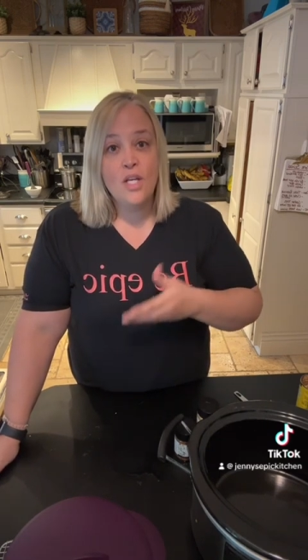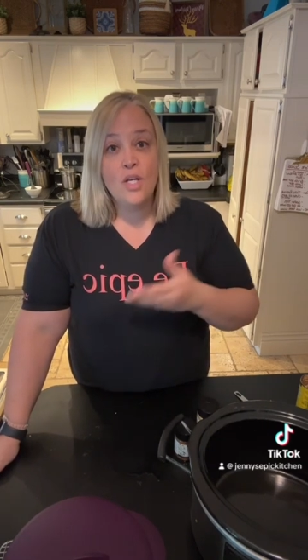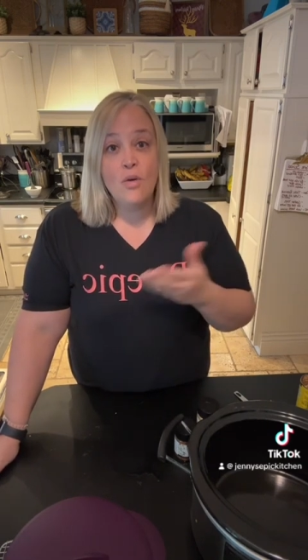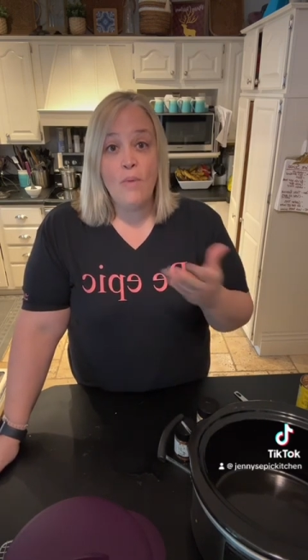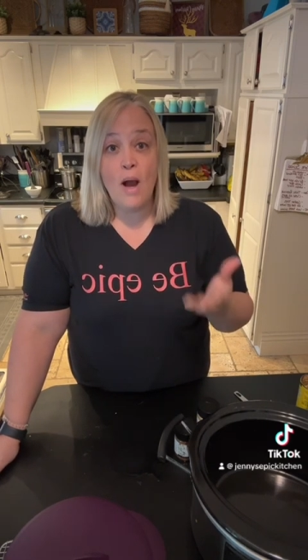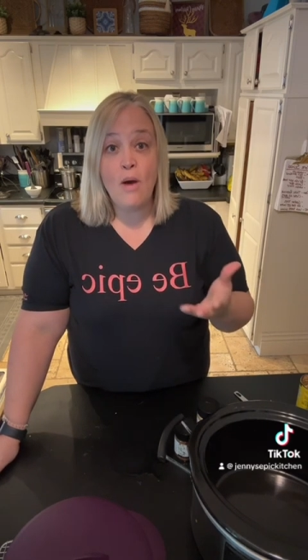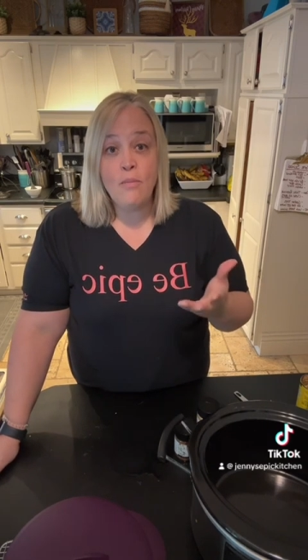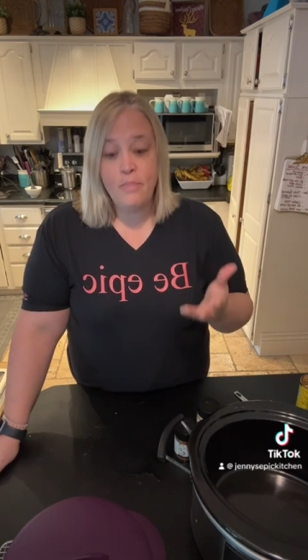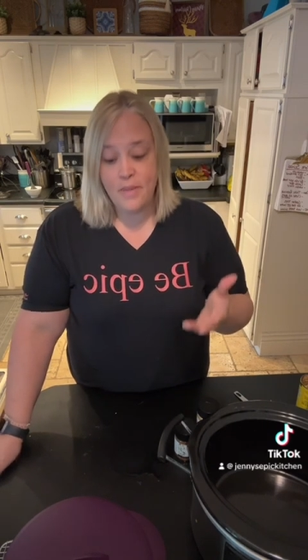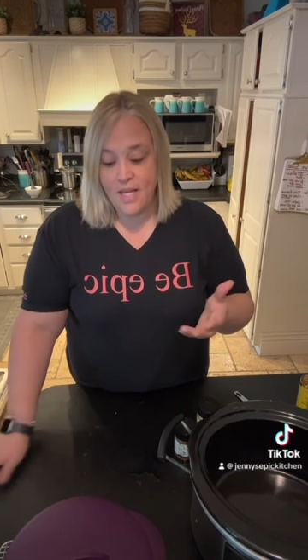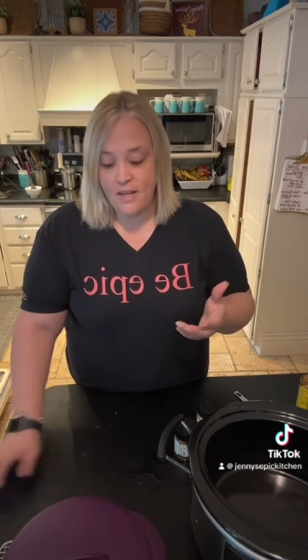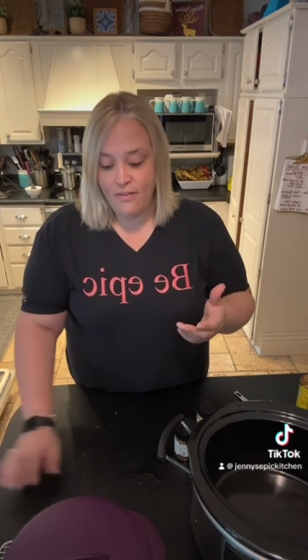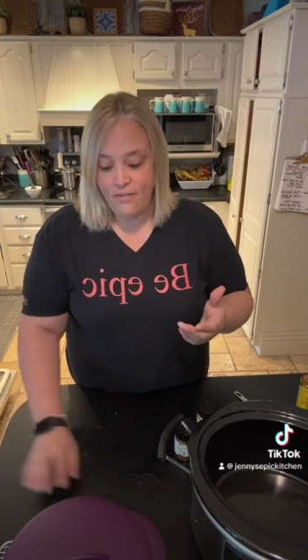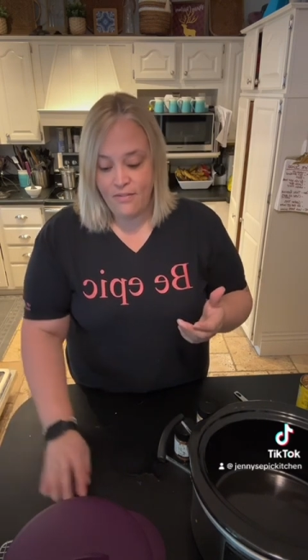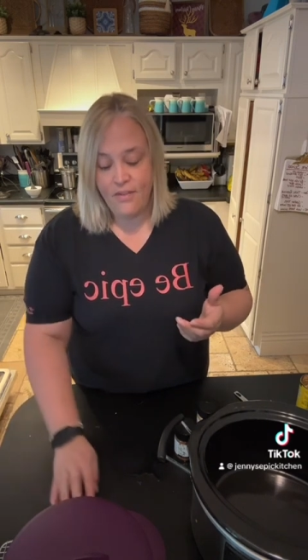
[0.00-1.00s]
ground
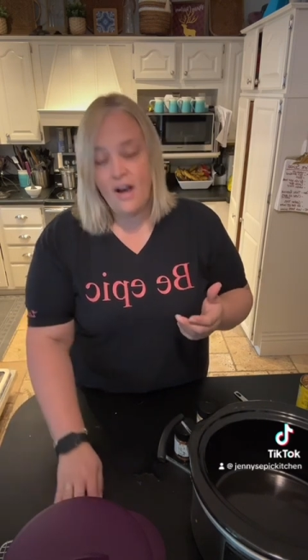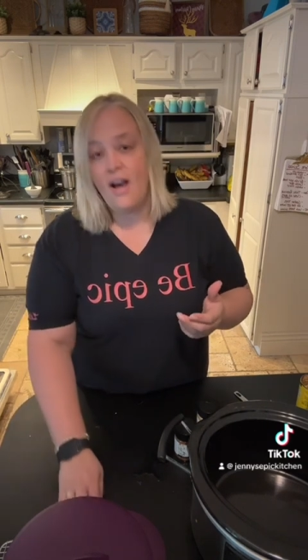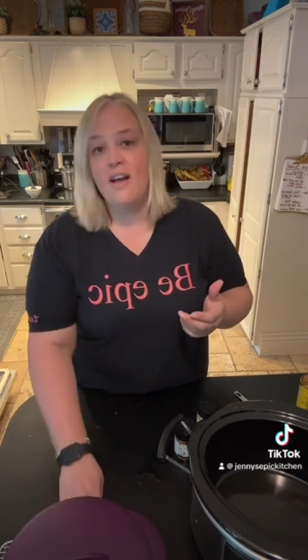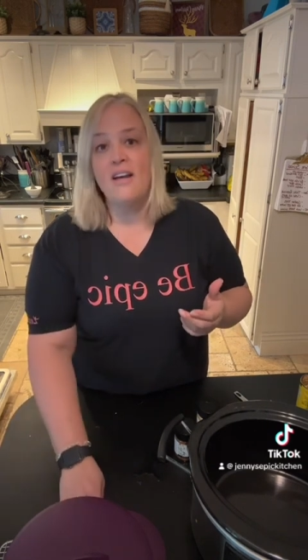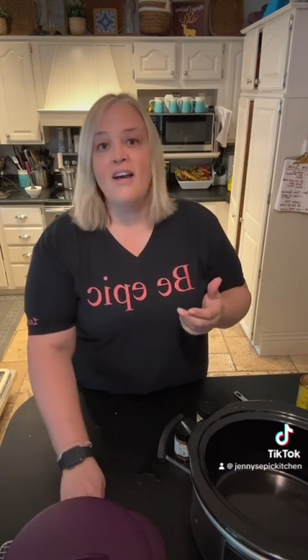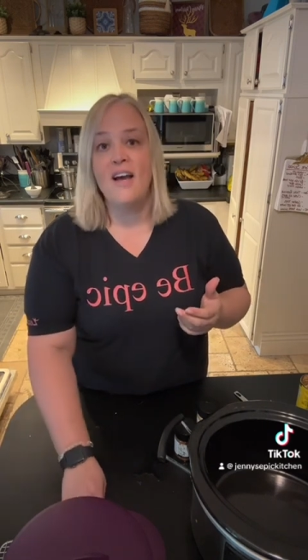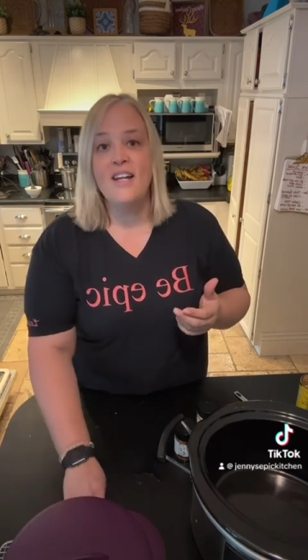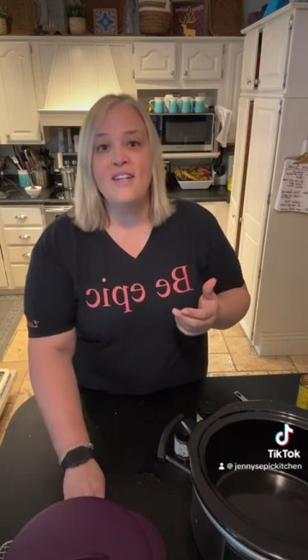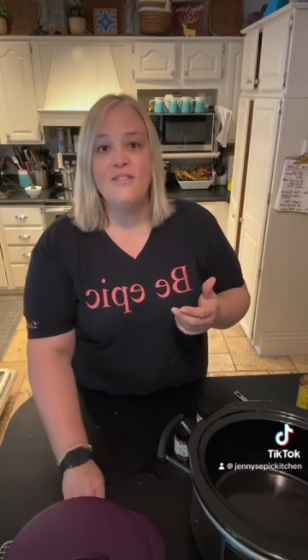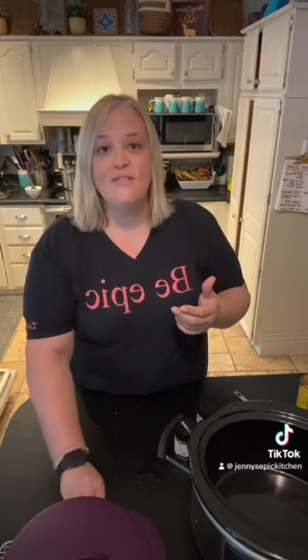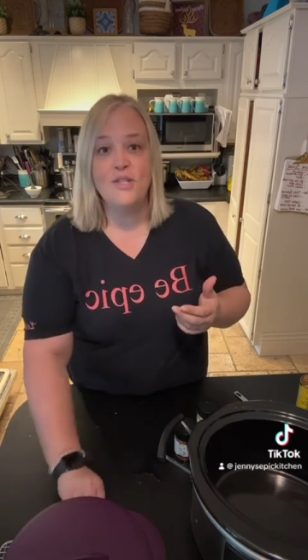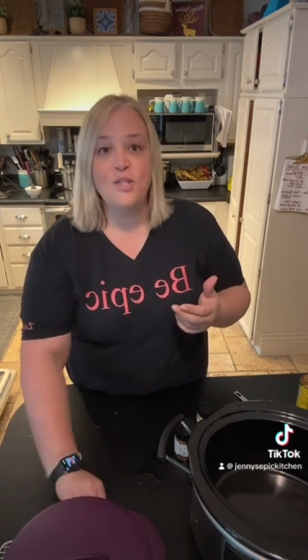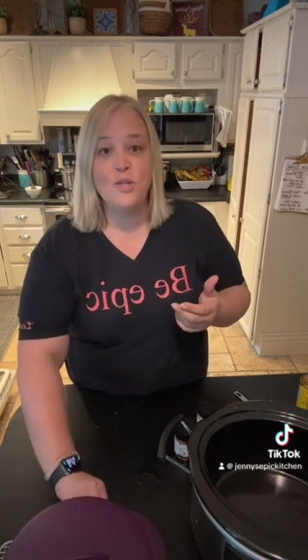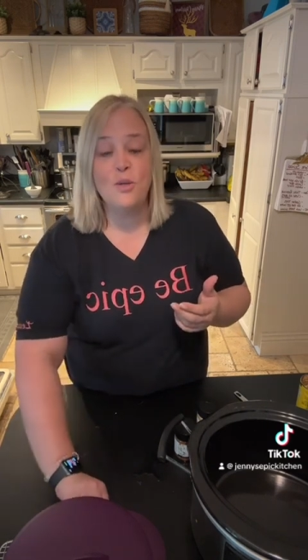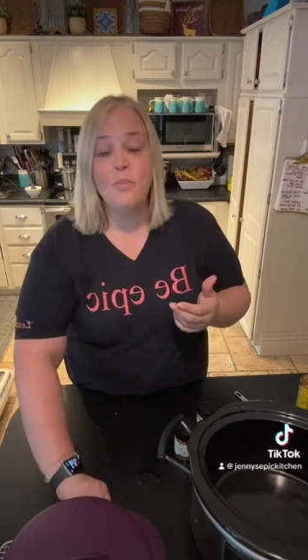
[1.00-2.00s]
beef kind of
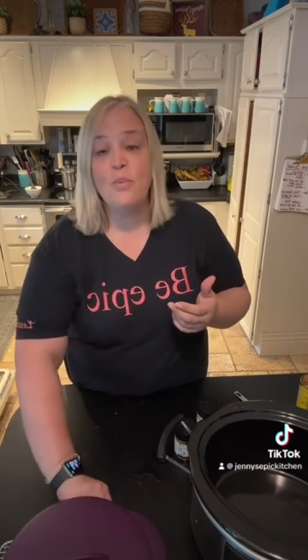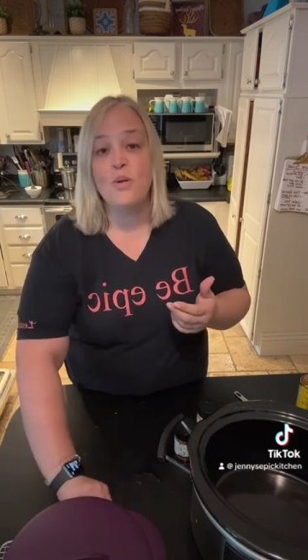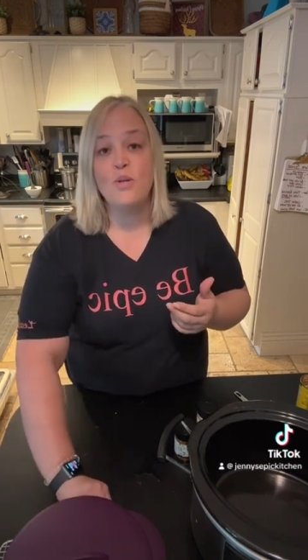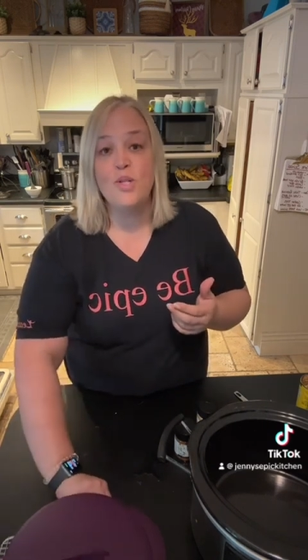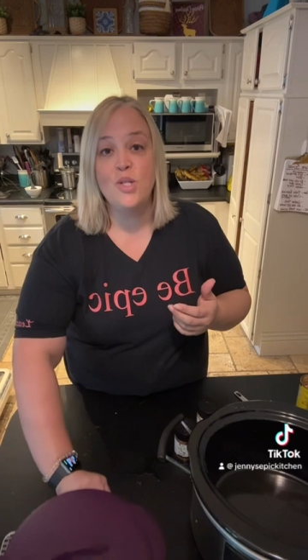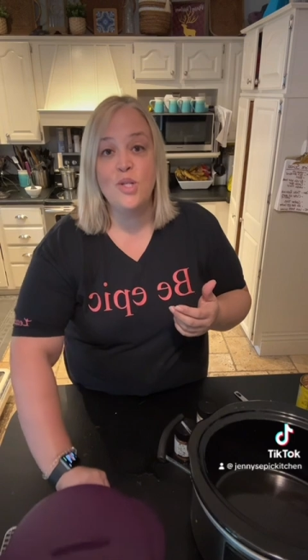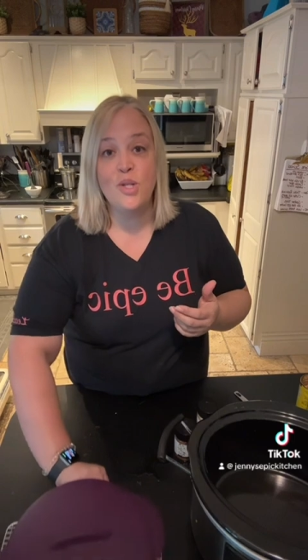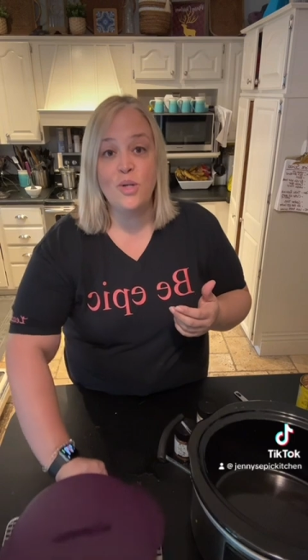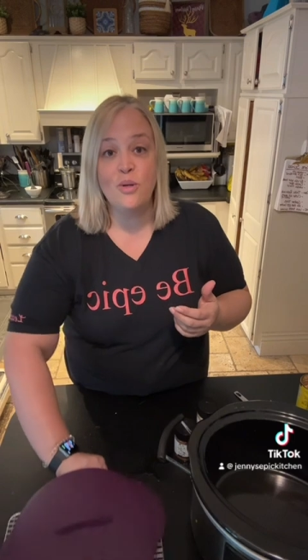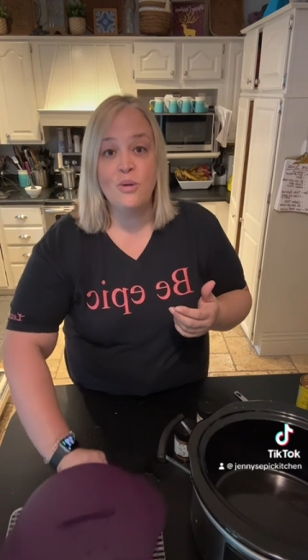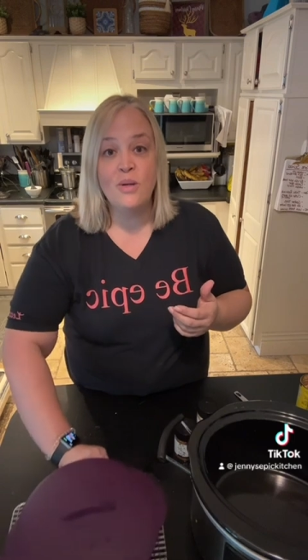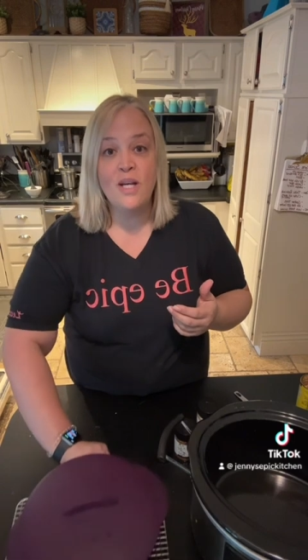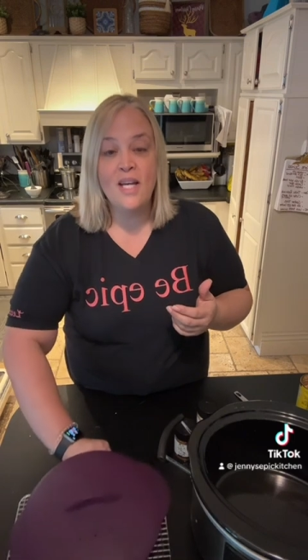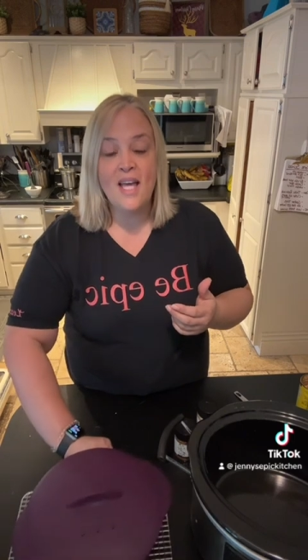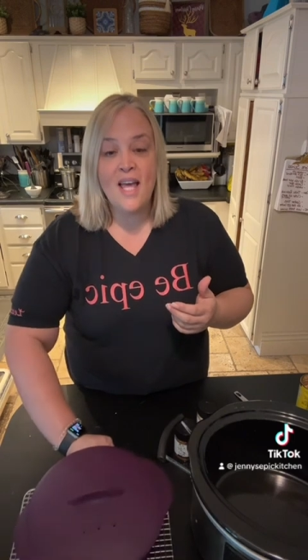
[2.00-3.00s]
soup or stew.